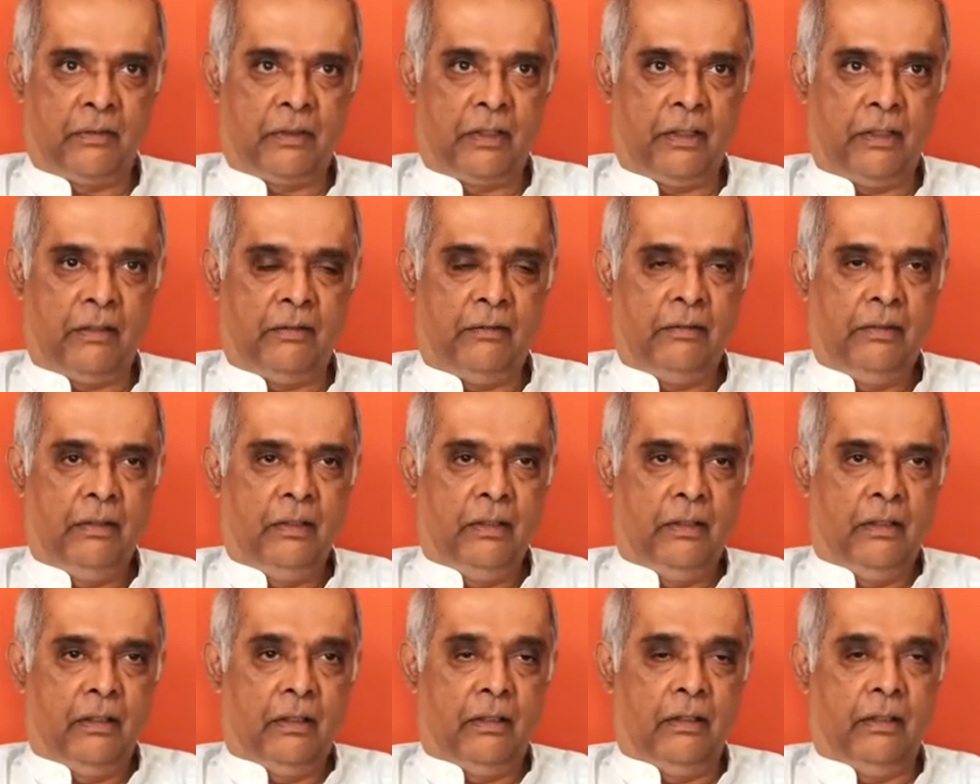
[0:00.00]
Okay.
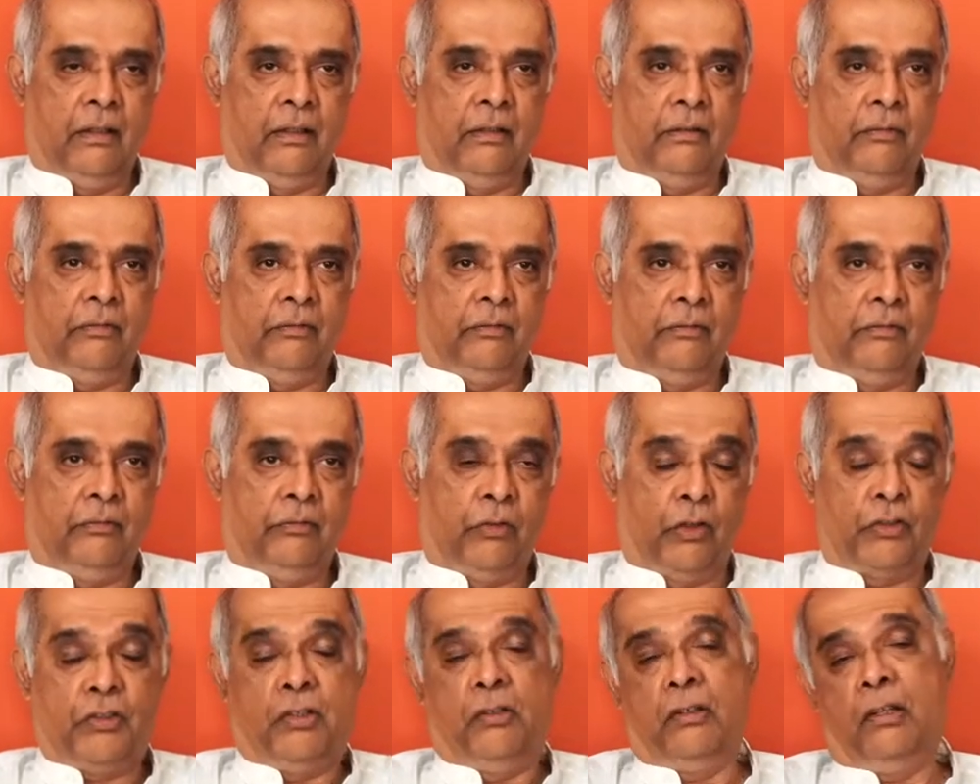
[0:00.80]

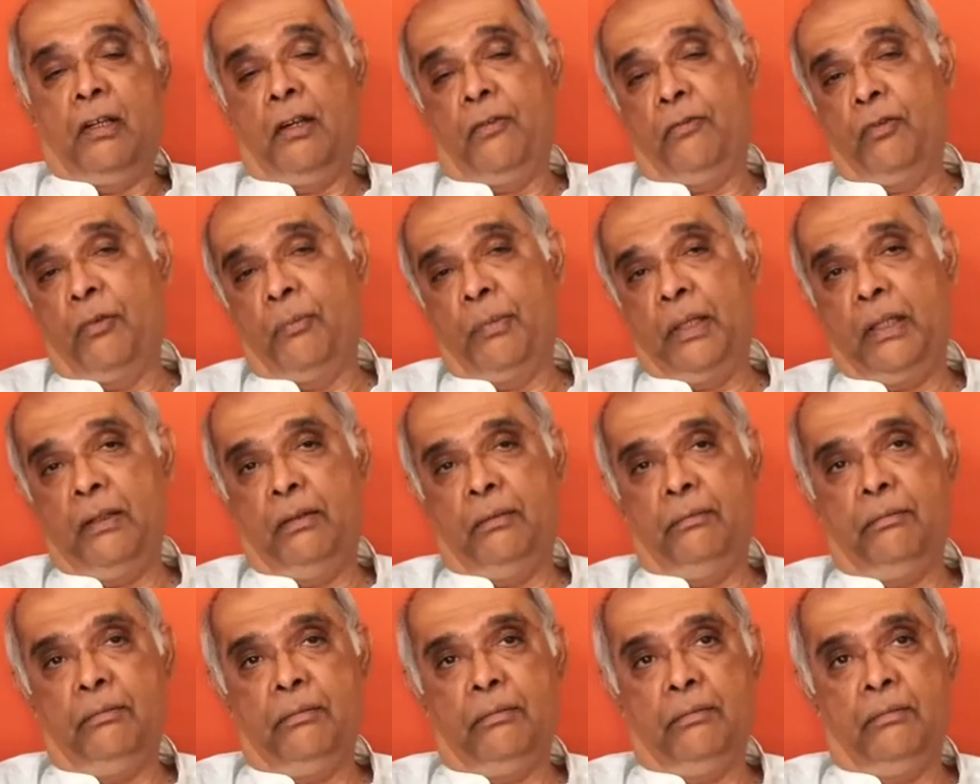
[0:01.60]
Fortunately for
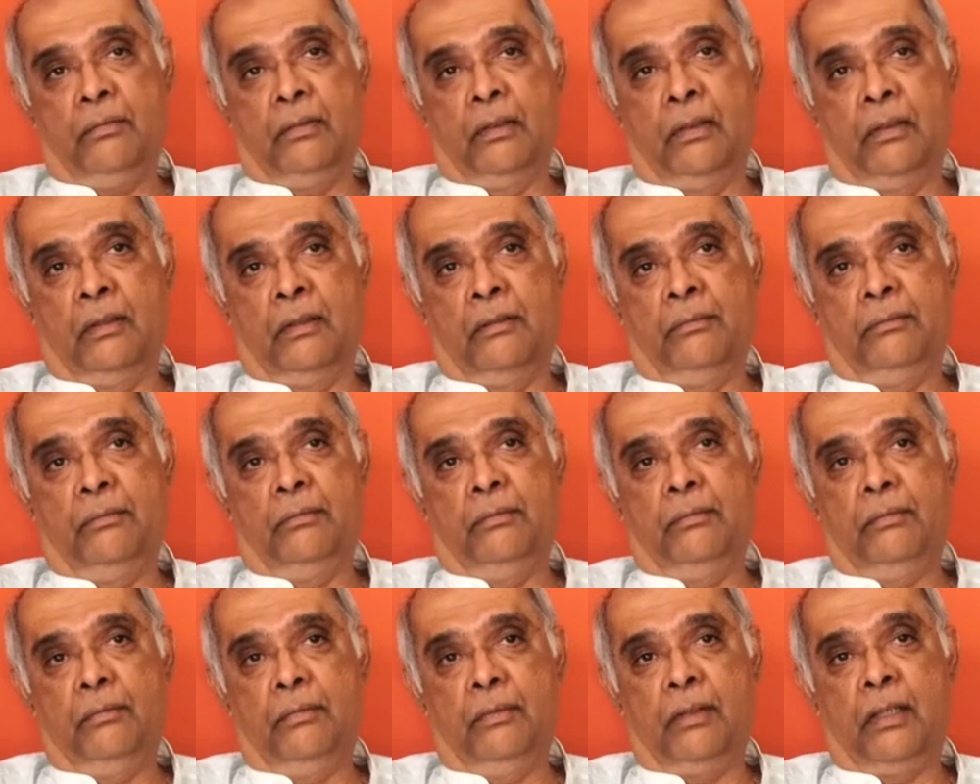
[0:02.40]
me, I
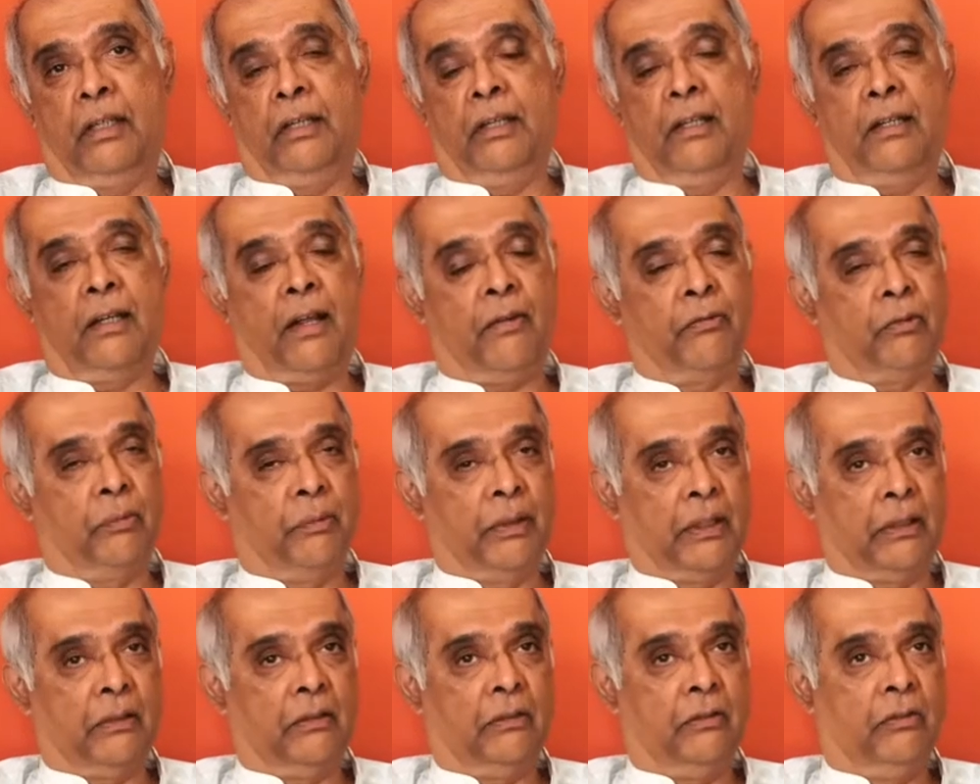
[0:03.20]
didn't have to
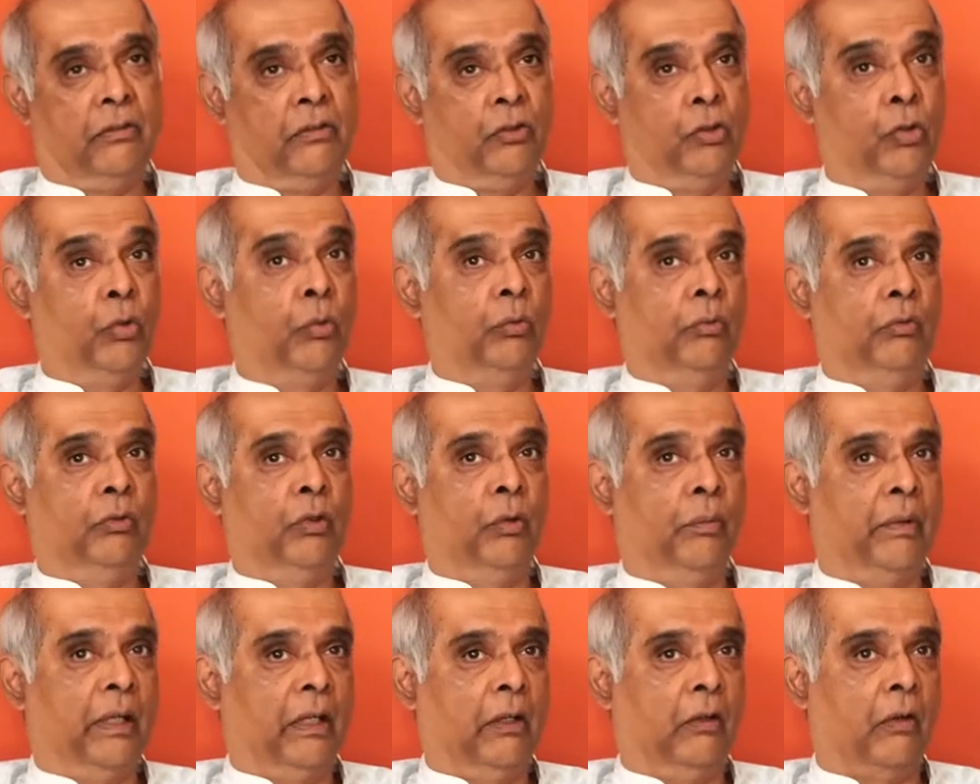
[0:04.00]
make
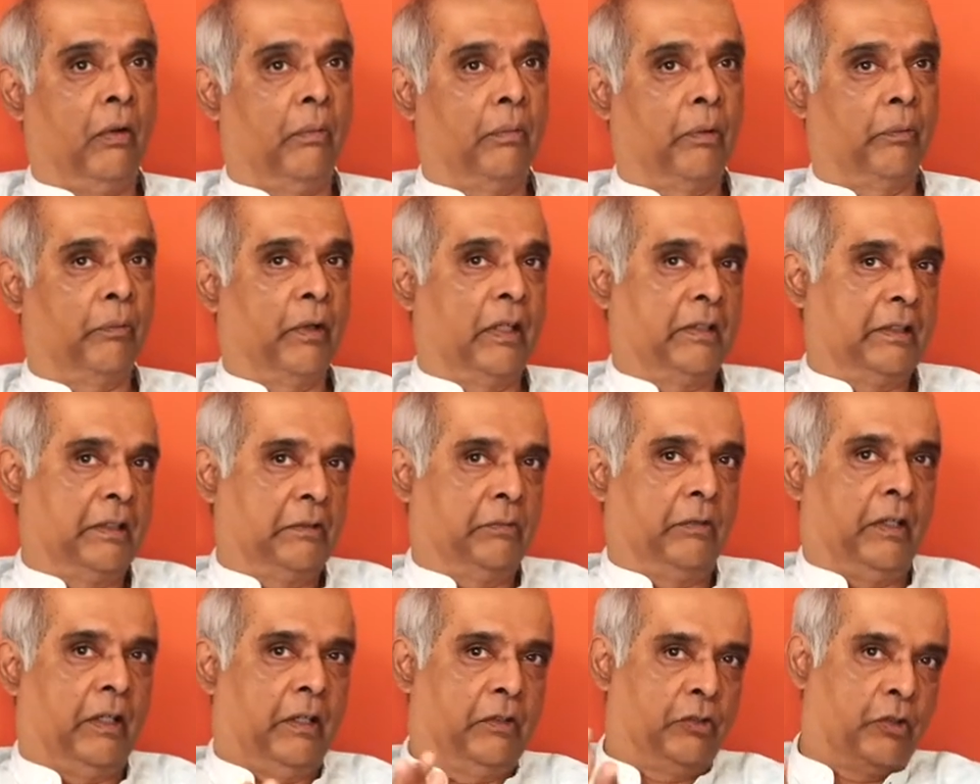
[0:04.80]
too many compromises
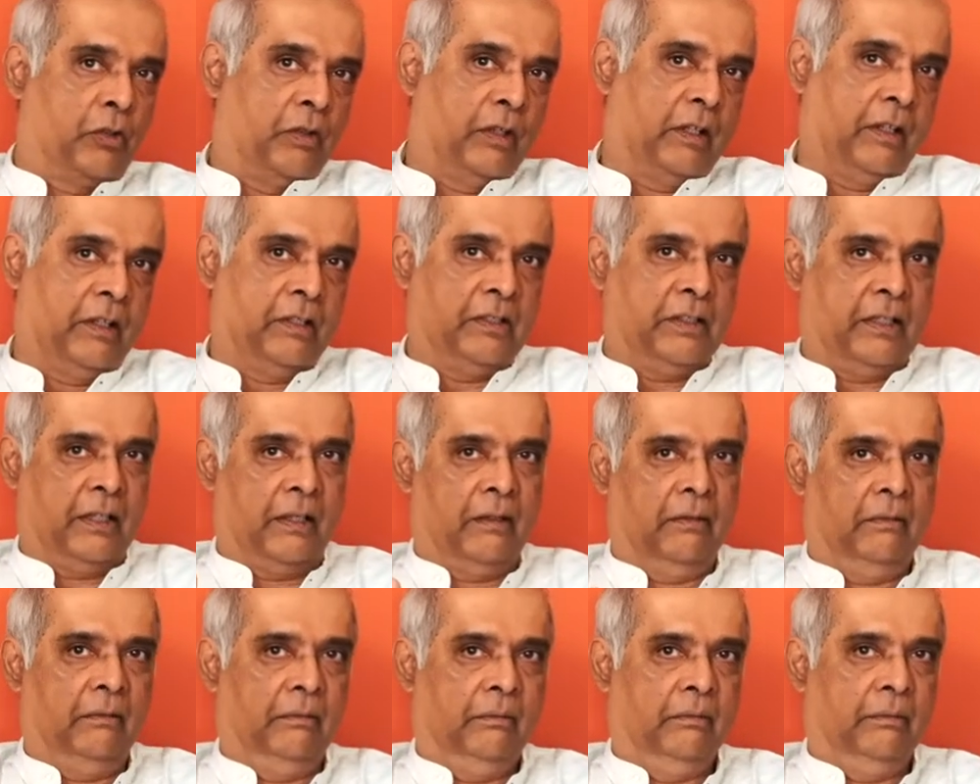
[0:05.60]
when I joined
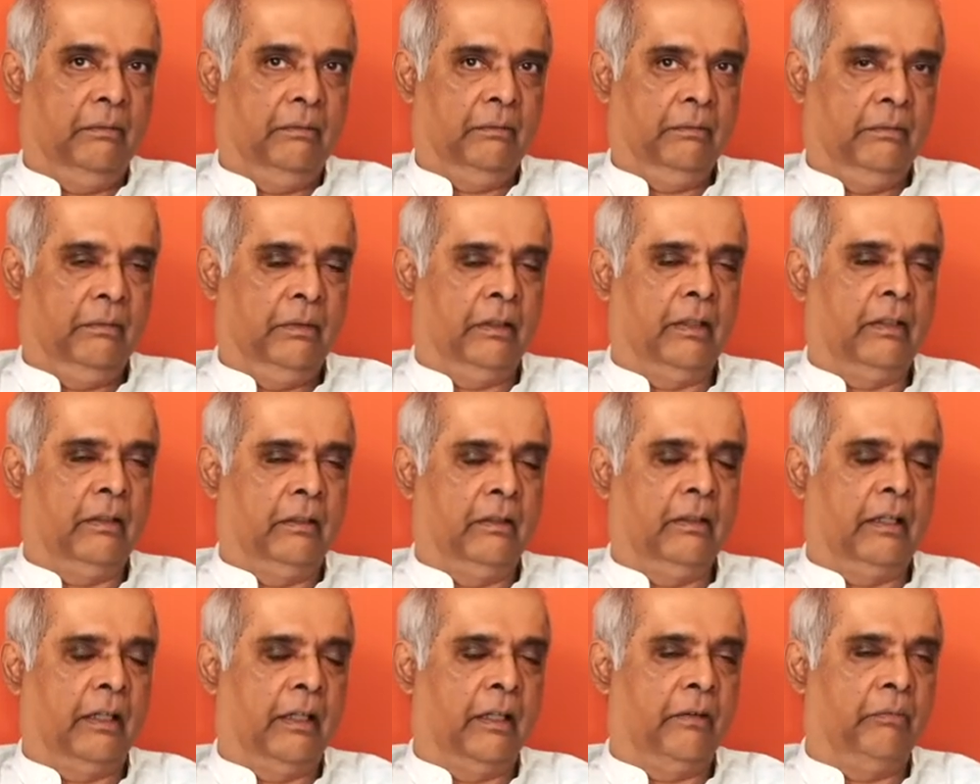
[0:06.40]
HCL.
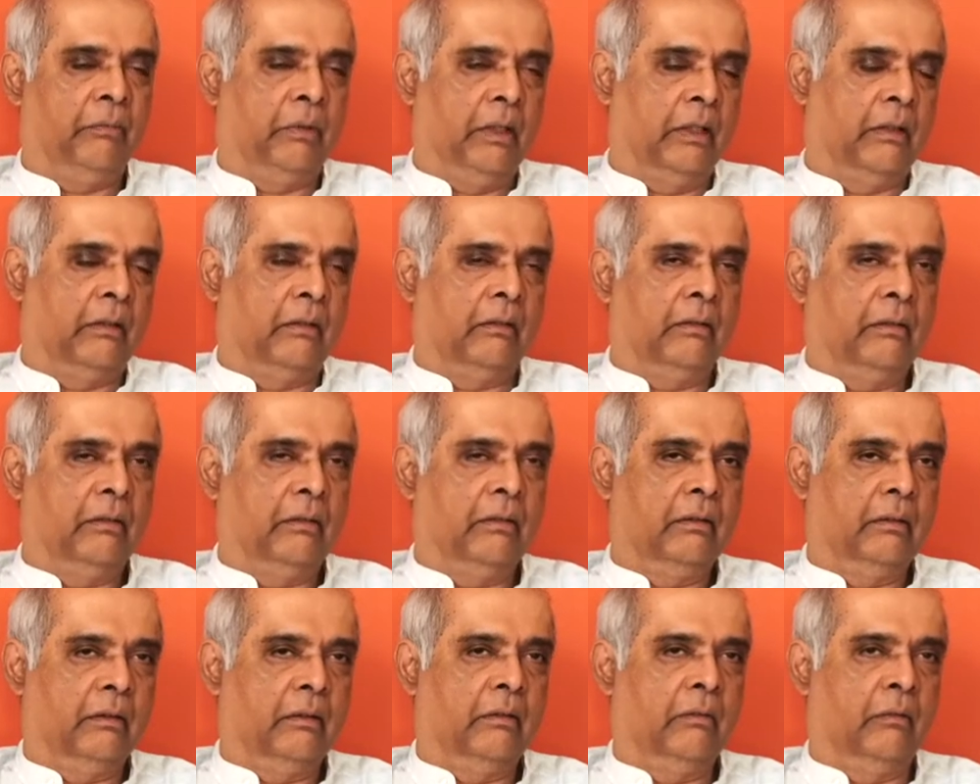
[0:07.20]
They gave me
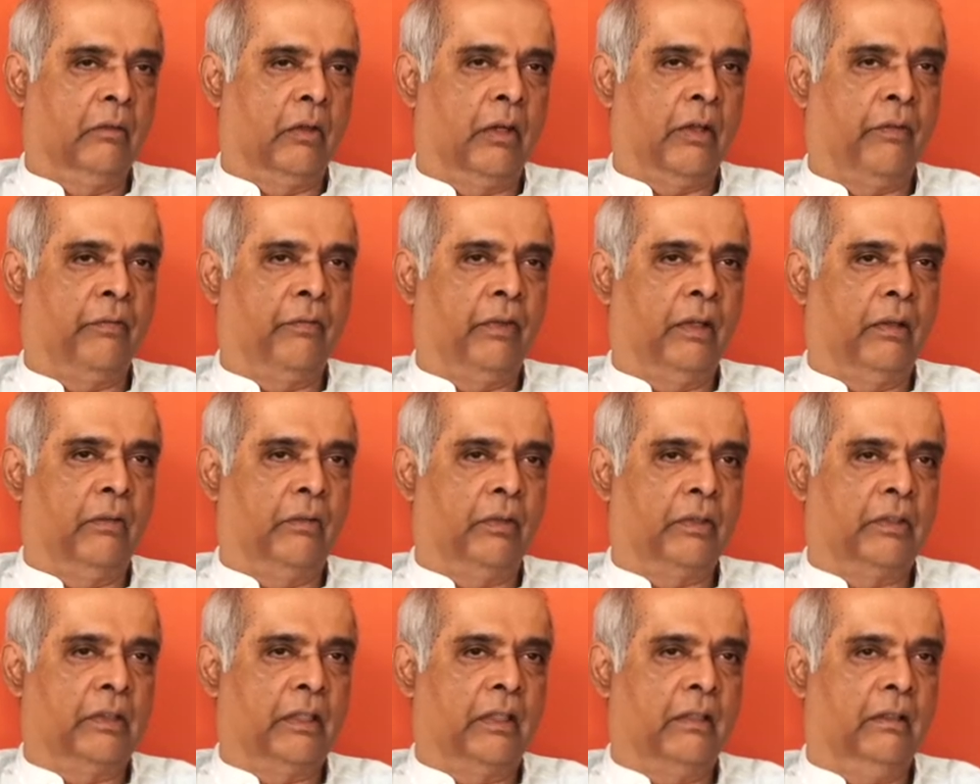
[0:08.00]
what I felt
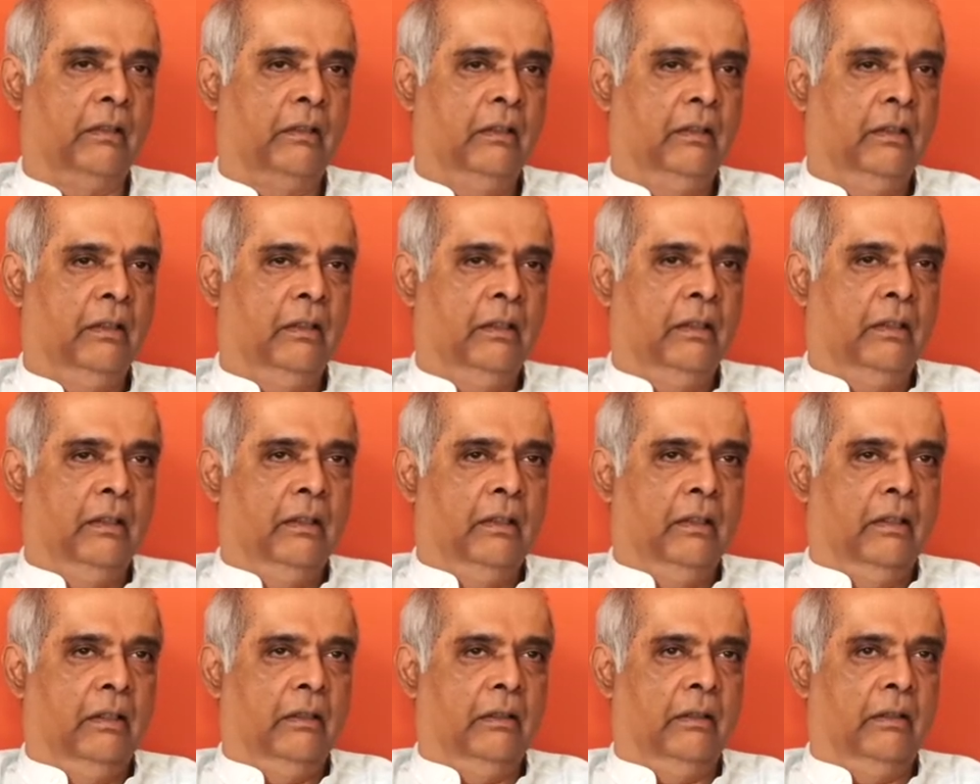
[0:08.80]
was a
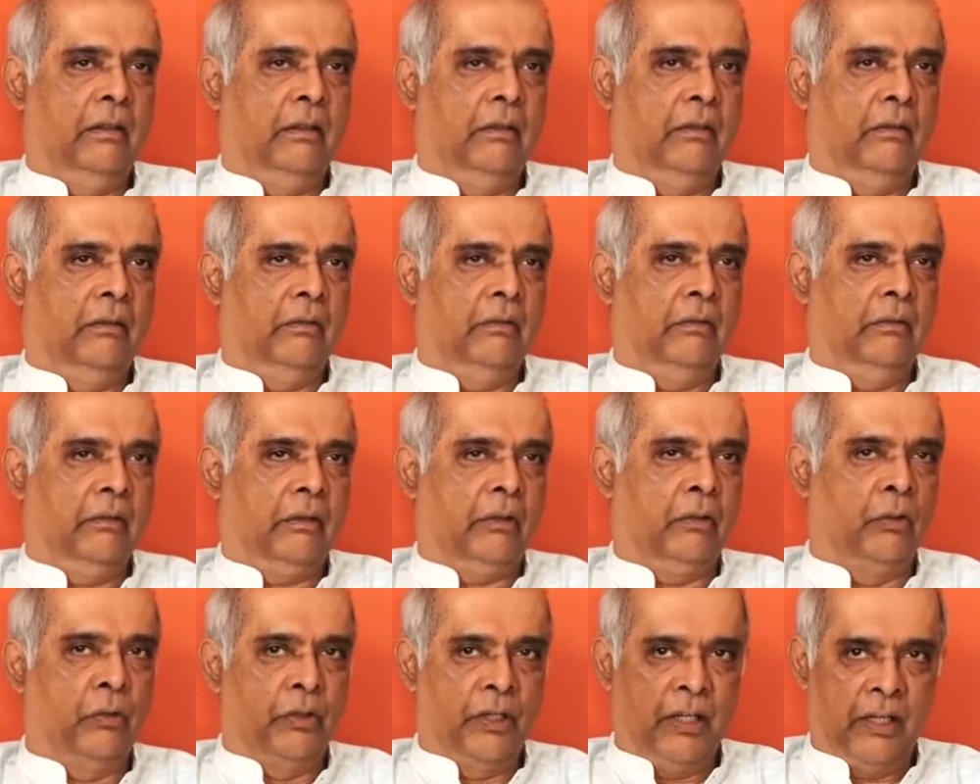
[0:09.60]

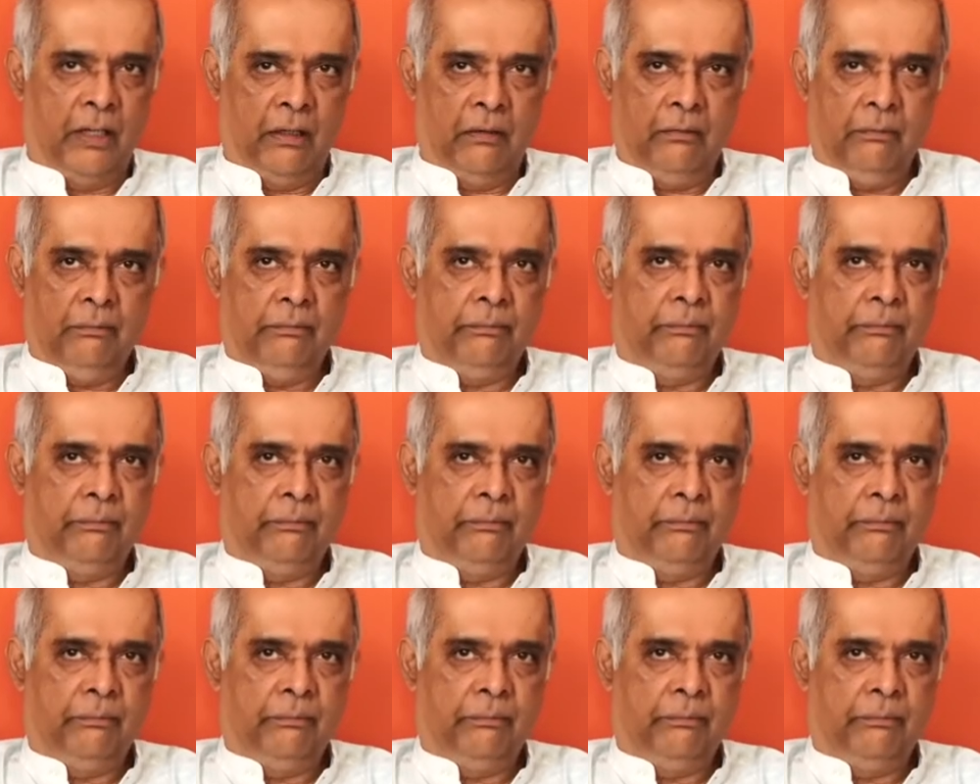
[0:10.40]
good deal,